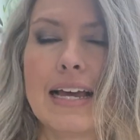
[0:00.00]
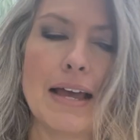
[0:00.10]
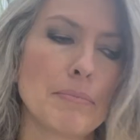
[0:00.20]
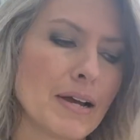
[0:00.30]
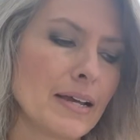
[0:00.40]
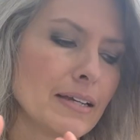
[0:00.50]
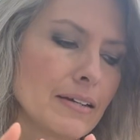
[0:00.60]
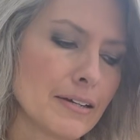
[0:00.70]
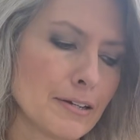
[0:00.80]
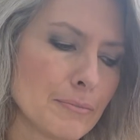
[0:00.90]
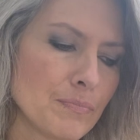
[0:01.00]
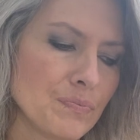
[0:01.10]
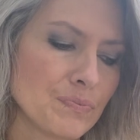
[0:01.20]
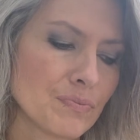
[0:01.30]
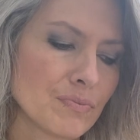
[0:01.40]
I buy
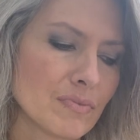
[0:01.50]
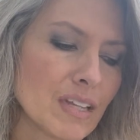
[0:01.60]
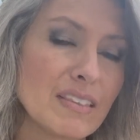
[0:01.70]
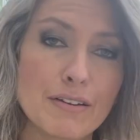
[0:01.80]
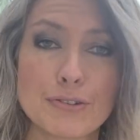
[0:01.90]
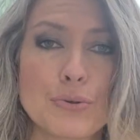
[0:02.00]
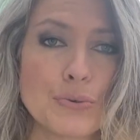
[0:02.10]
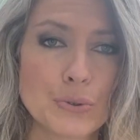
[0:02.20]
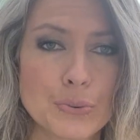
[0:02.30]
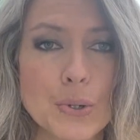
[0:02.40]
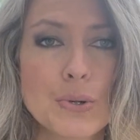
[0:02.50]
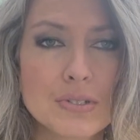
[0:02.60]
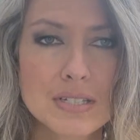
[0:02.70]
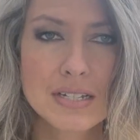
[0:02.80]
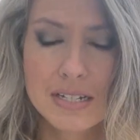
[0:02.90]
leftover rolls,